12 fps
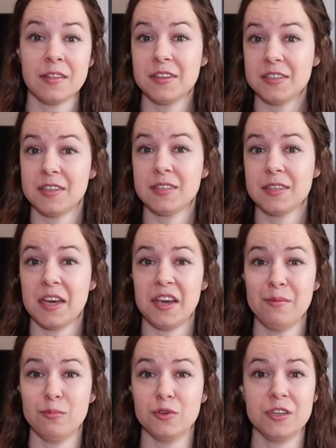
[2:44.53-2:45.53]
This
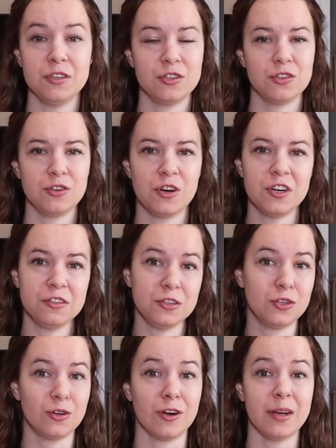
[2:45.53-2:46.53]
escape would start
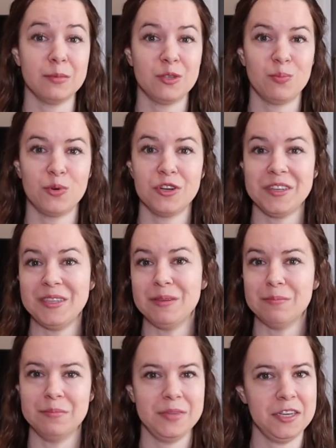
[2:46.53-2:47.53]
the crime
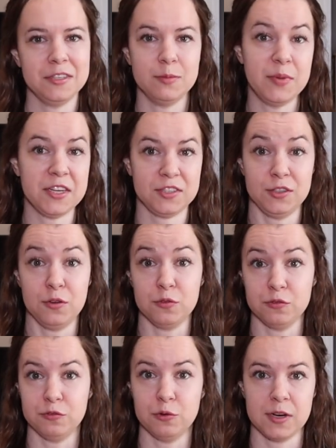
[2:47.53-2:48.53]
spree he's best
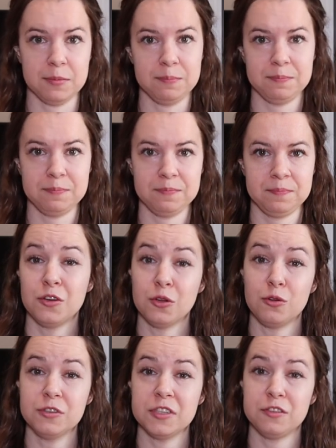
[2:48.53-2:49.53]
known for.
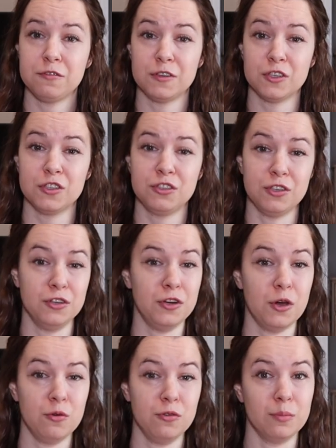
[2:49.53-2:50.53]
Knowles' first
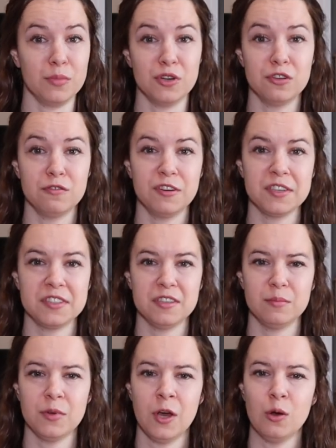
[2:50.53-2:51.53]
known murder
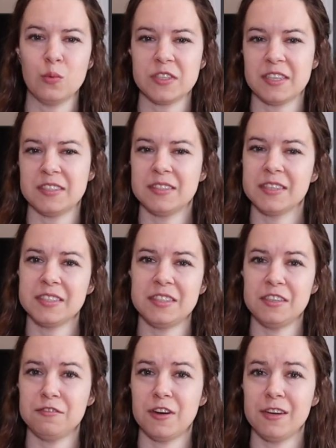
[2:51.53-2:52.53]
victim was a
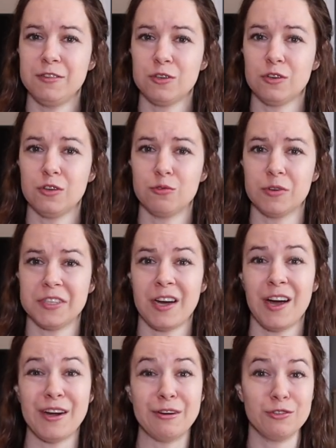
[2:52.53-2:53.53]
65 year old
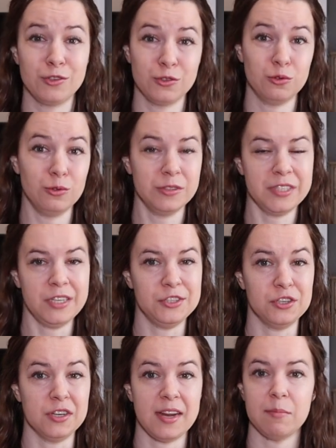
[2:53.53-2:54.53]
retired
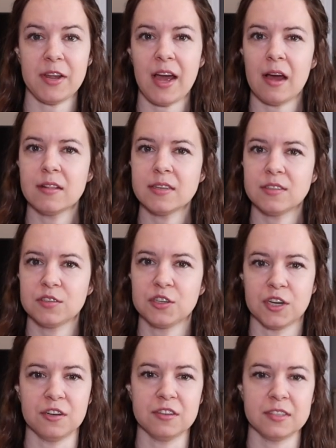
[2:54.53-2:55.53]
schoolteacher named Alice
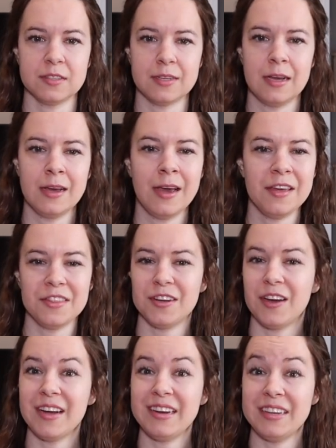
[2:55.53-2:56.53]
Curtis. The
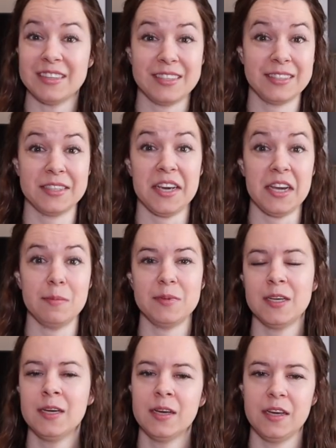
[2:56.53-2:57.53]
night he
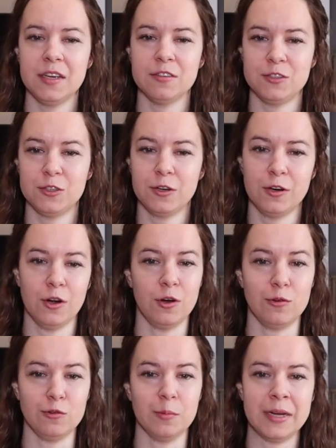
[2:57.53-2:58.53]
escaped, he entered her
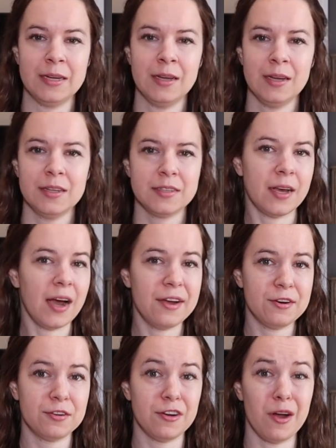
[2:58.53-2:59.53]
home,
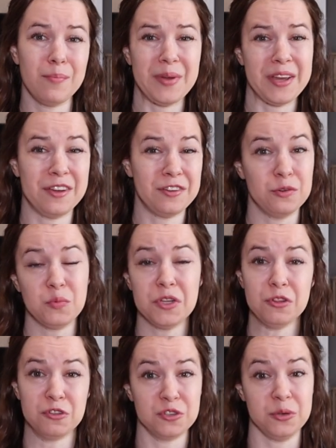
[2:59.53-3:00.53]
tied her up, and
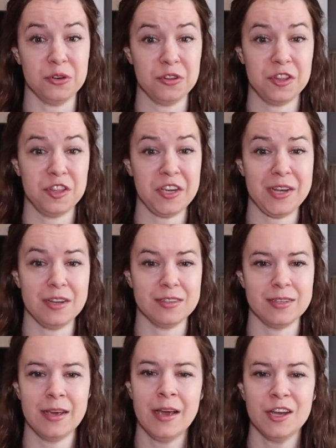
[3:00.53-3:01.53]
went through her
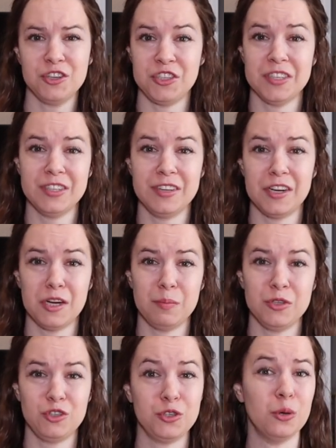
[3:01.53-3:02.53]
things. She ended
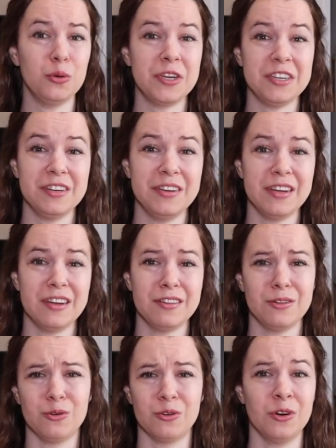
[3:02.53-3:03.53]
up choking to
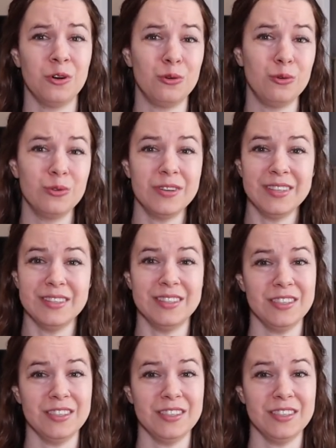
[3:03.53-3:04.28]
death on her own